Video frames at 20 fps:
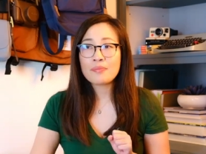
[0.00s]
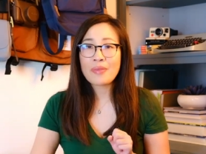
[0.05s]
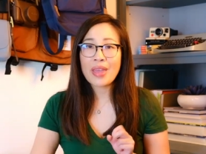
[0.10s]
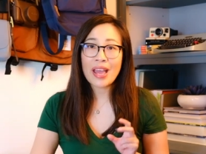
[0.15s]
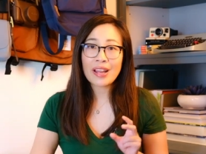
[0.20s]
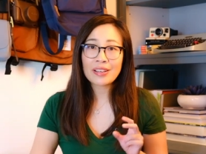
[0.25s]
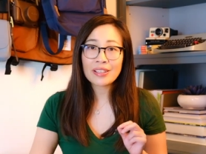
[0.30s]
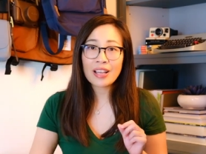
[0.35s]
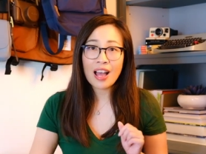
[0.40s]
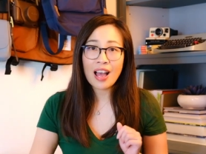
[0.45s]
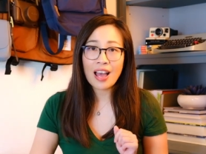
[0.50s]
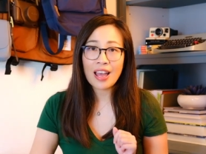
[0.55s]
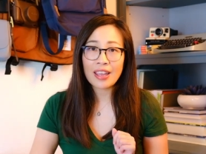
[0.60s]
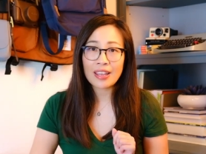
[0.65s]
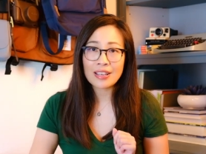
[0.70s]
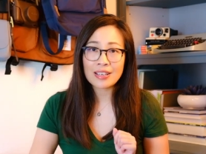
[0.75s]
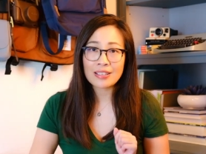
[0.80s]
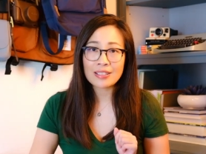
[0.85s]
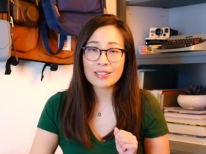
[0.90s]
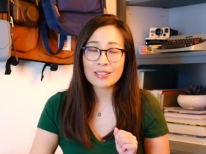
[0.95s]

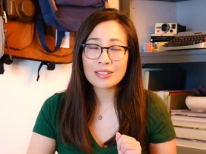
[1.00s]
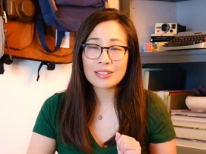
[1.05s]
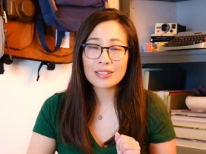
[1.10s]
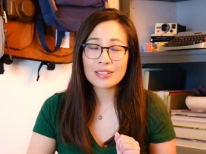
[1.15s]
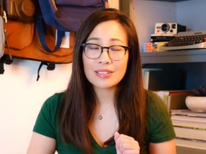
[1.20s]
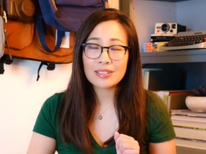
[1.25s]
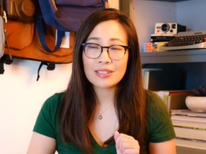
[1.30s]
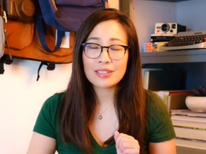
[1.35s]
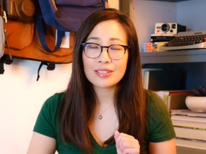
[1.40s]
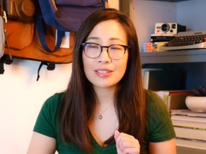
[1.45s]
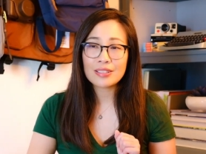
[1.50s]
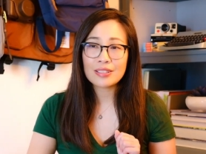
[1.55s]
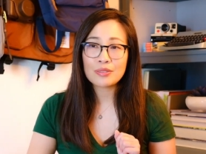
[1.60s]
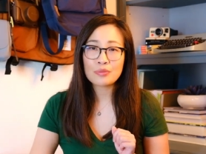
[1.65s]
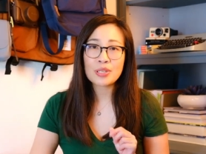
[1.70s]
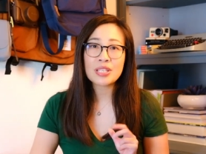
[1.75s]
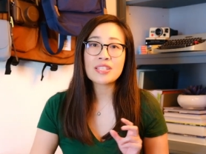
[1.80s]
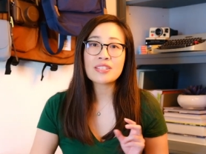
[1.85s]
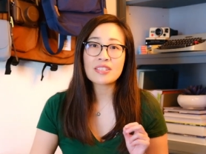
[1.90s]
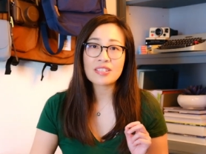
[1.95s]
Mankind,
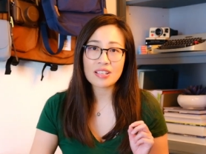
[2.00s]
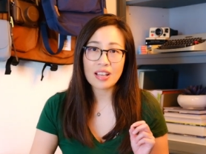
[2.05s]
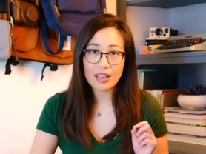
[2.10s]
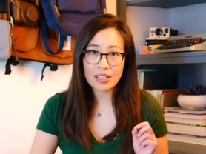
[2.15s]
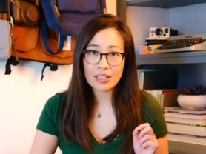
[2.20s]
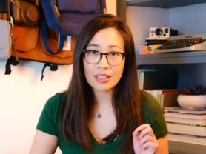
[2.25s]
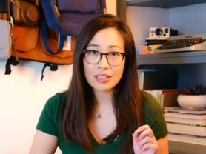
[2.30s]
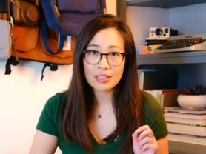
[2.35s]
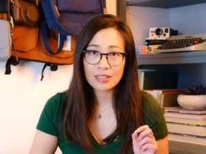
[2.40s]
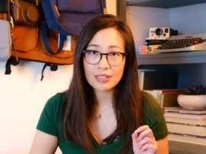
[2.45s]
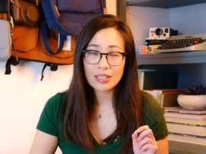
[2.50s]
we suck.